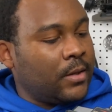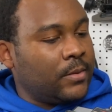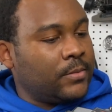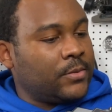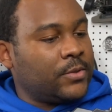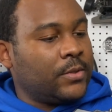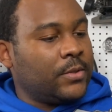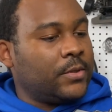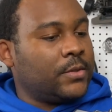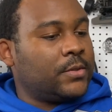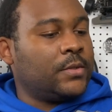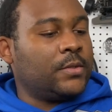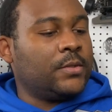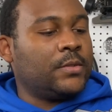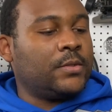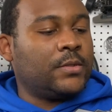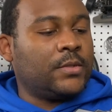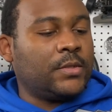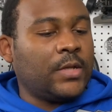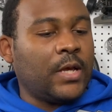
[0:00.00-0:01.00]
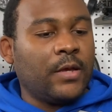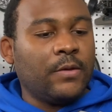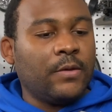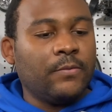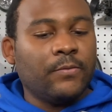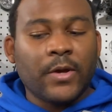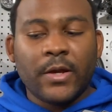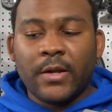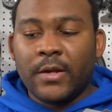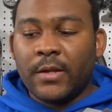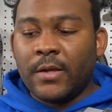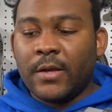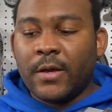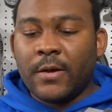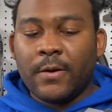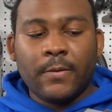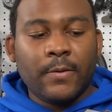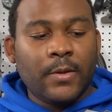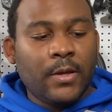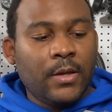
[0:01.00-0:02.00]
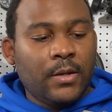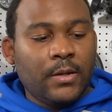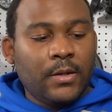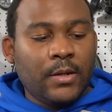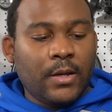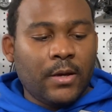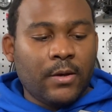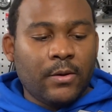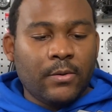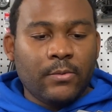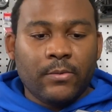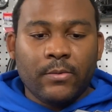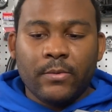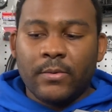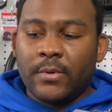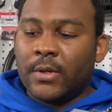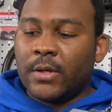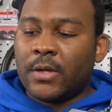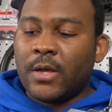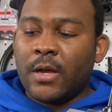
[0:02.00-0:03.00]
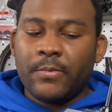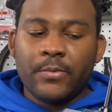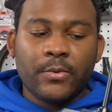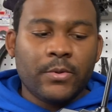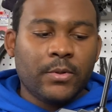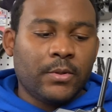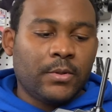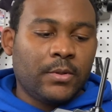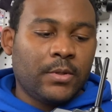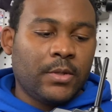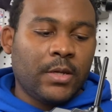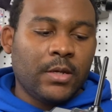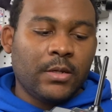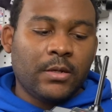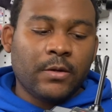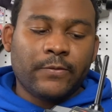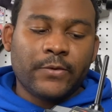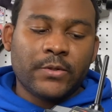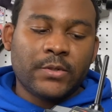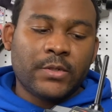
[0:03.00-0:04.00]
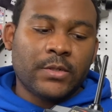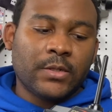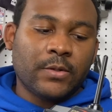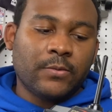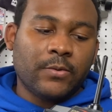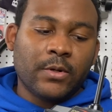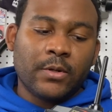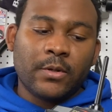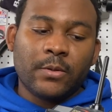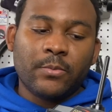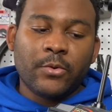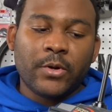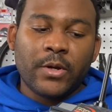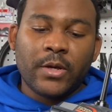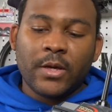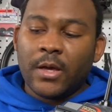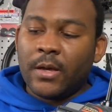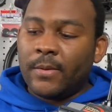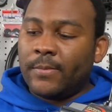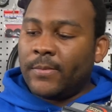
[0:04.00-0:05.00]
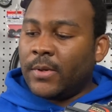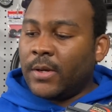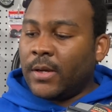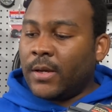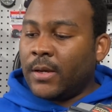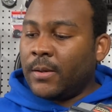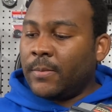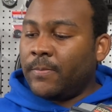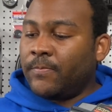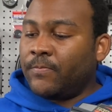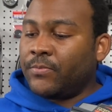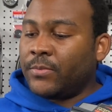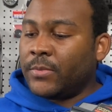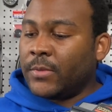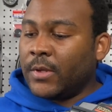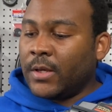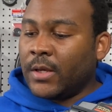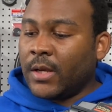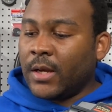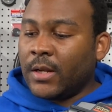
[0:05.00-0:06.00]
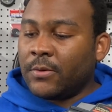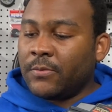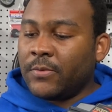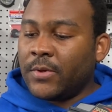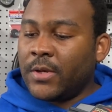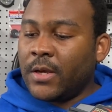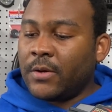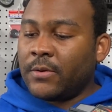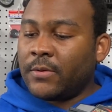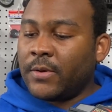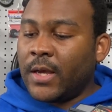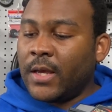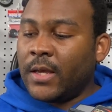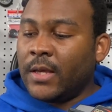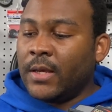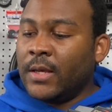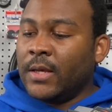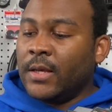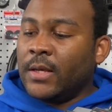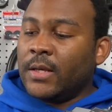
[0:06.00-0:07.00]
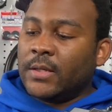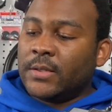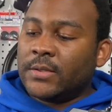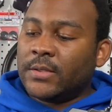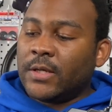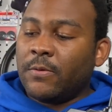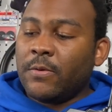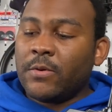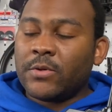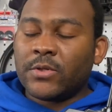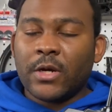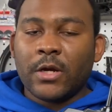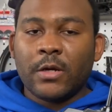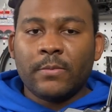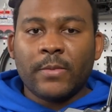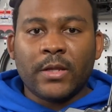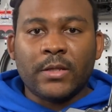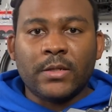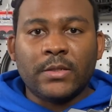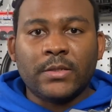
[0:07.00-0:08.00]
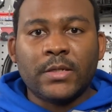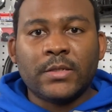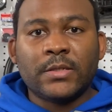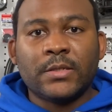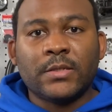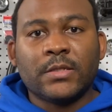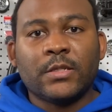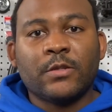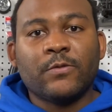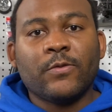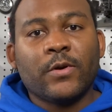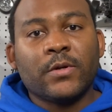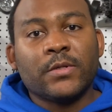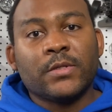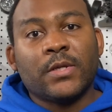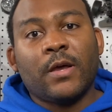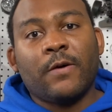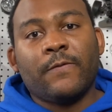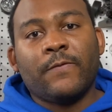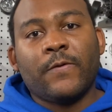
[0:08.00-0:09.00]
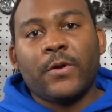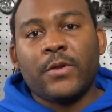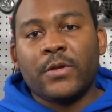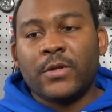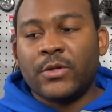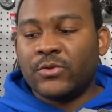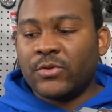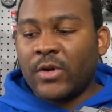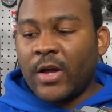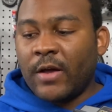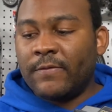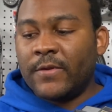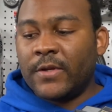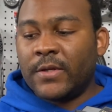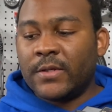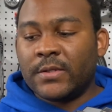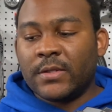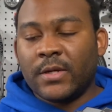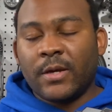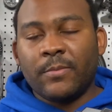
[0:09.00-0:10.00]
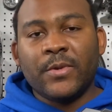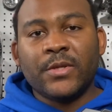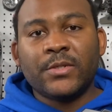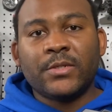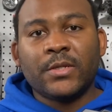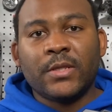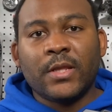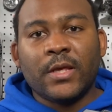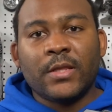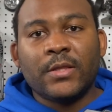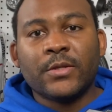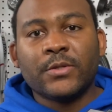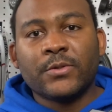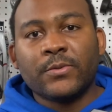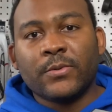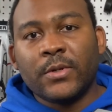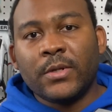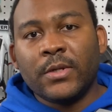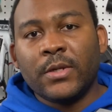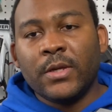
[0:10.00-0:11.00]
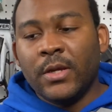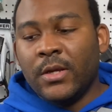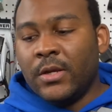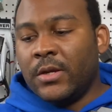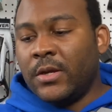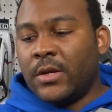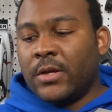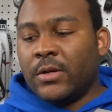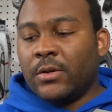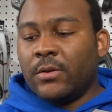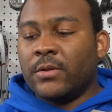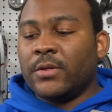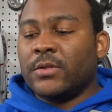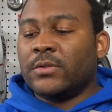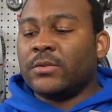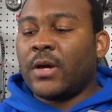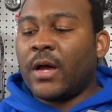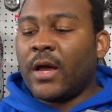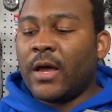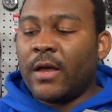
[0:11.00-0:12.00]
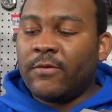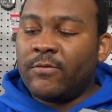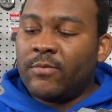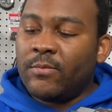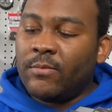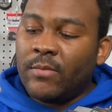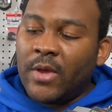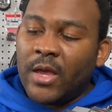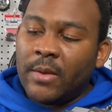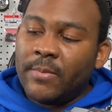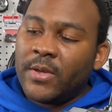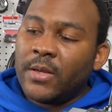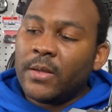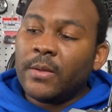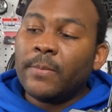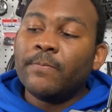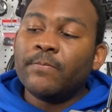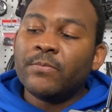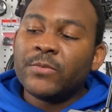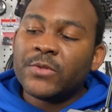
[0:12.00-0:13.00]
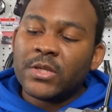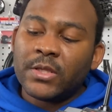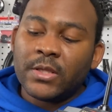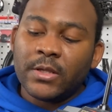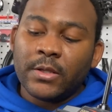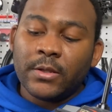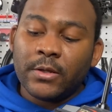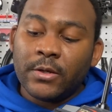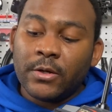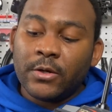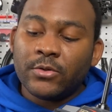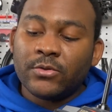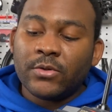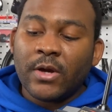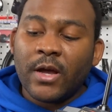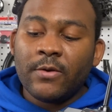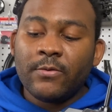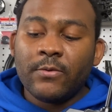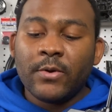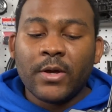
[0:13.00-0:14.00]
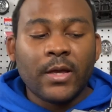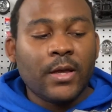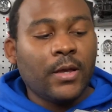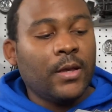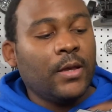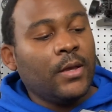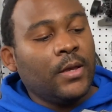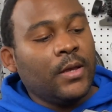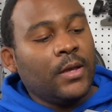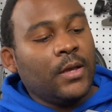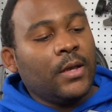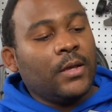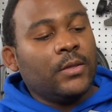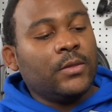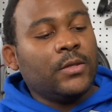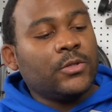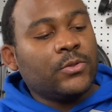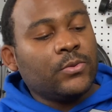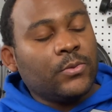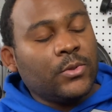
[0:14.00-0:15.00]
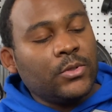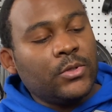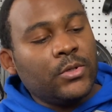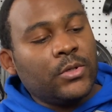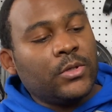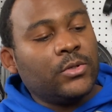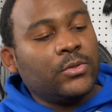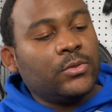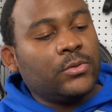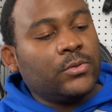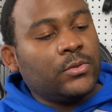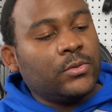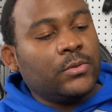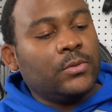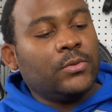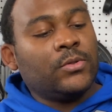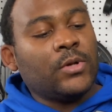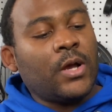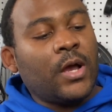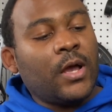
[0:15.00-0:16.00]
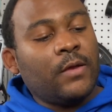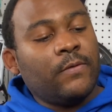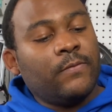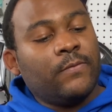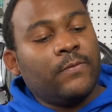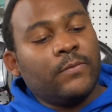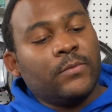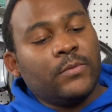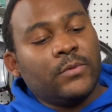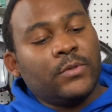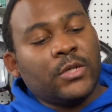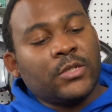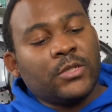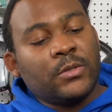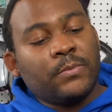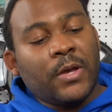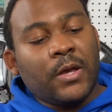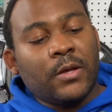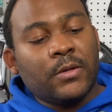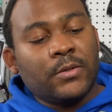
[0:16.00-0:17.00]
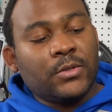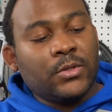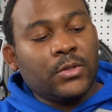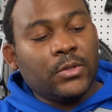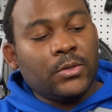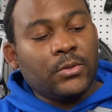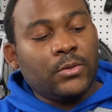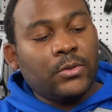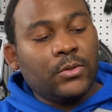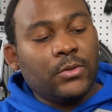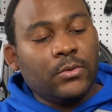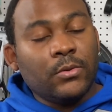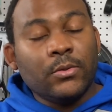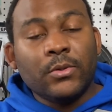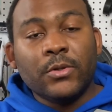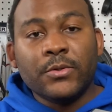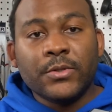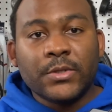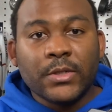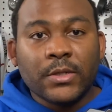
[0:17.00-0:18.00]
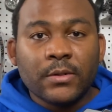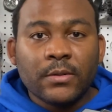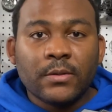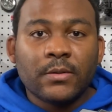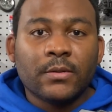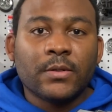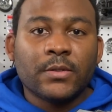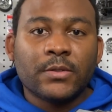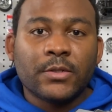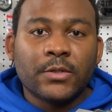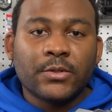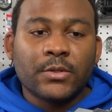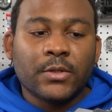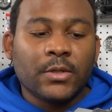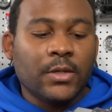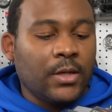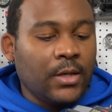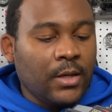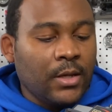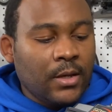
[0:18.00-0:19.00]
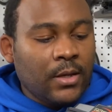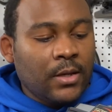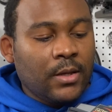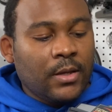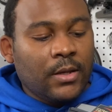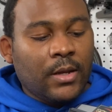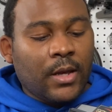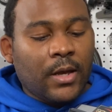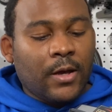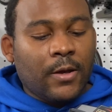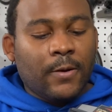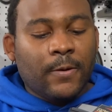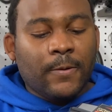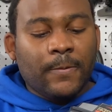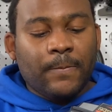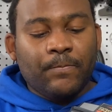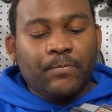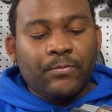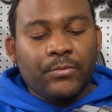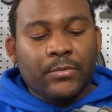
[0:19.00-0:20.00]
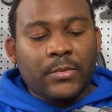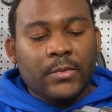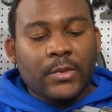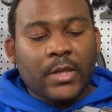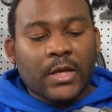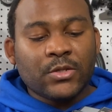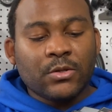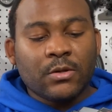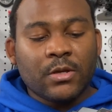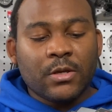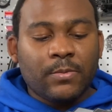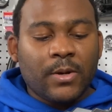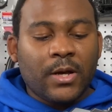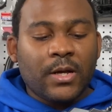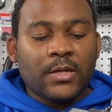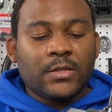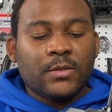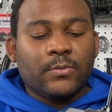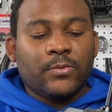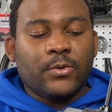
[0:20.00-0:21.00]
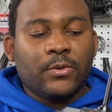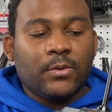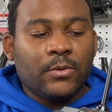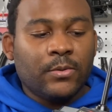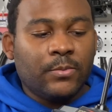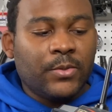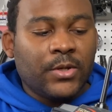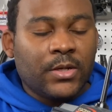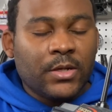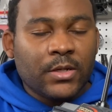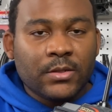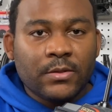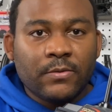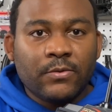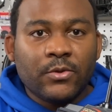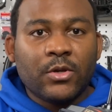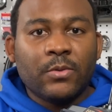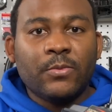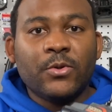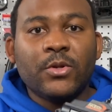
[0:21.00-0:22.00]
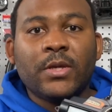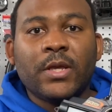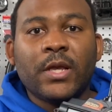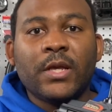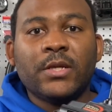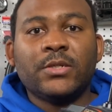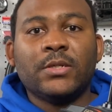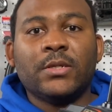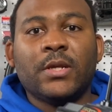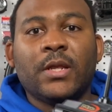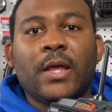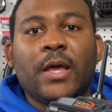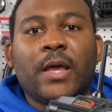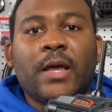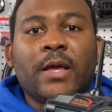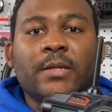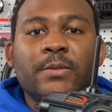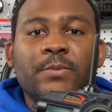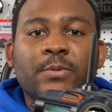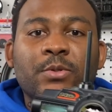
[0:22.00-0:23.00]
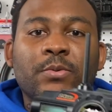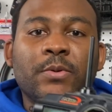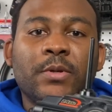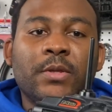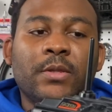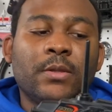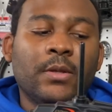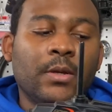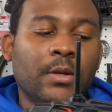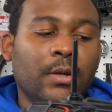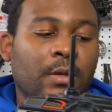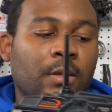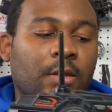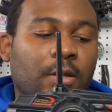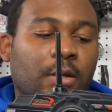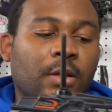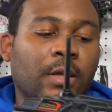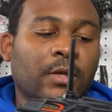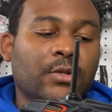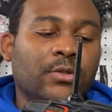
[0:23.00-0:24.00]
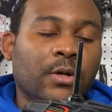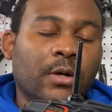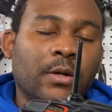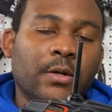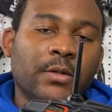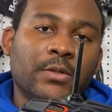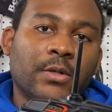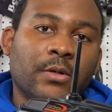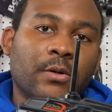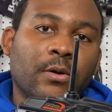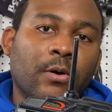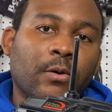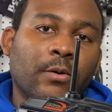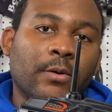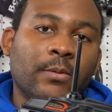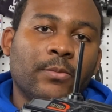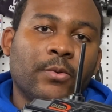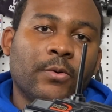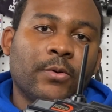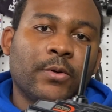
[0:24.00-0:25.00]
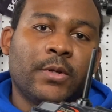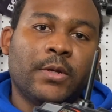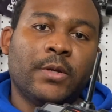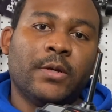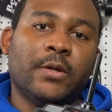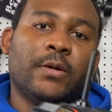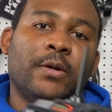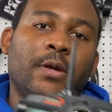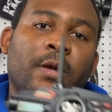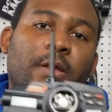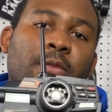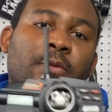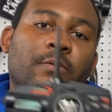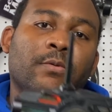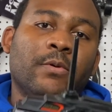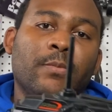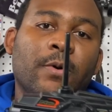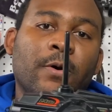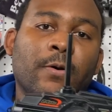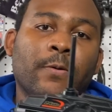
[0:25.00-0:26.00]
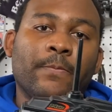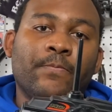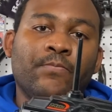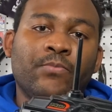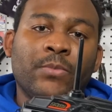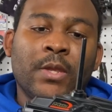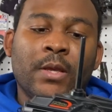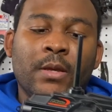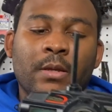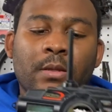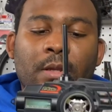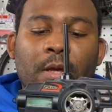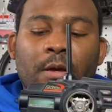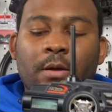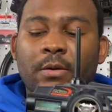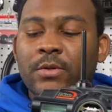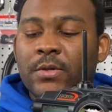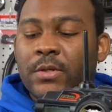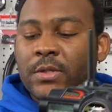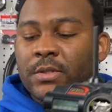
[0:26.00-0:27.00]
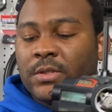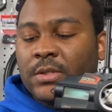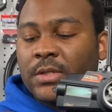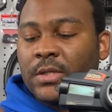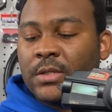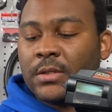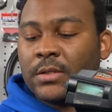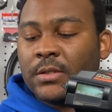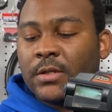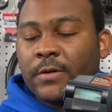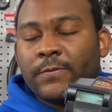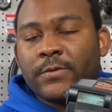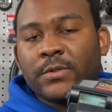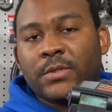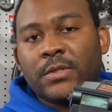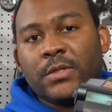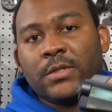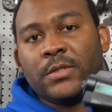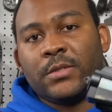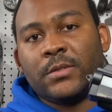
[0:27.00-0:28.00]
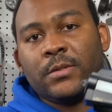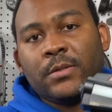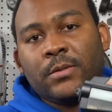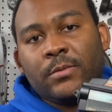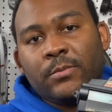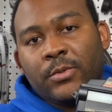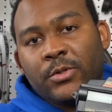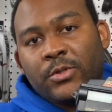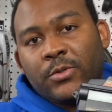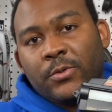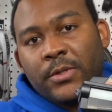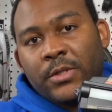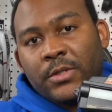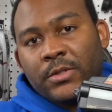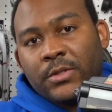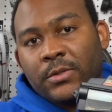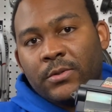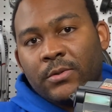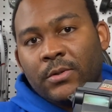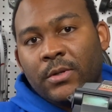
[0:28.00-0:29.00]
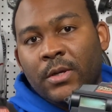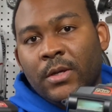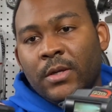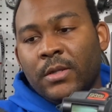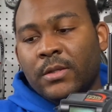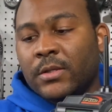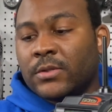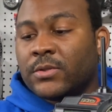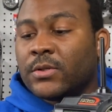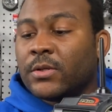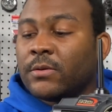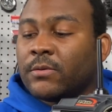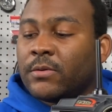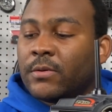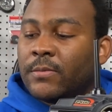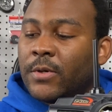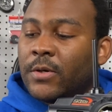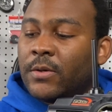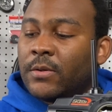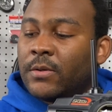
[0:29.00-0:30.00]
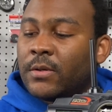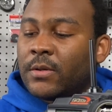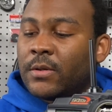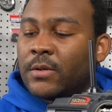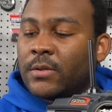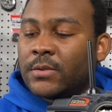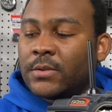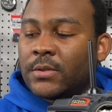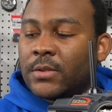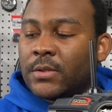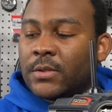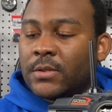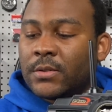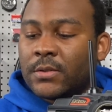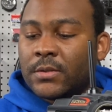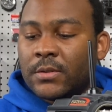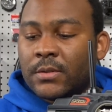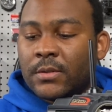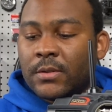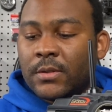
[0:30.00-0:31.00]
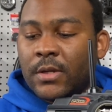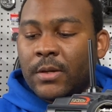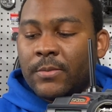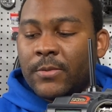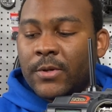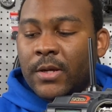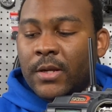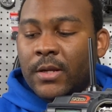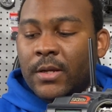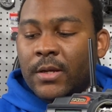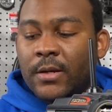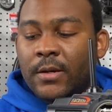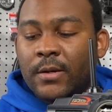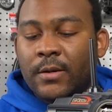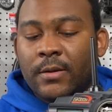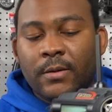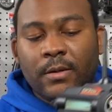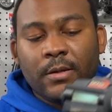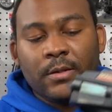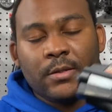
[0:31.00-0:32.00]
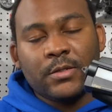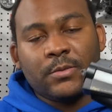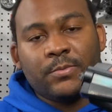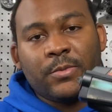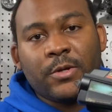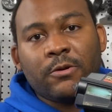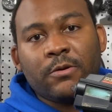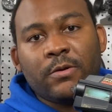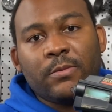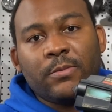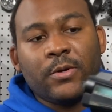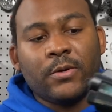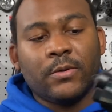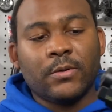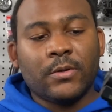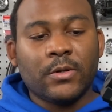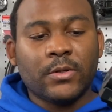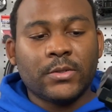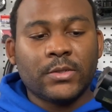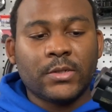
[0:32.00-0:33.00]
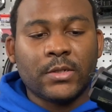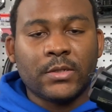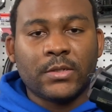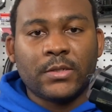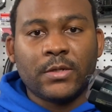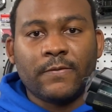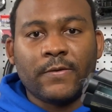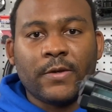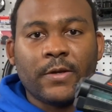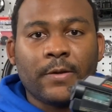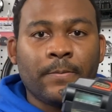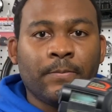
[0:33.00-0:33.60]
So this is set and ready to go. Now, a couple of key differences I wanted to bring up and kind of reiterate is that we were talking about the distance as far as how far you can drive these. I mentioned that this one you can only drive maybe to the end of your driveway, and this one you can drive just about until you lose it, essentially. Now, that's only possible because of the communication that it has between the electronics that are on board here and the remote. Now, you can see the differences between the two. This little remote goes to this Lamborghini here, and this bigger remote goes to the Civic.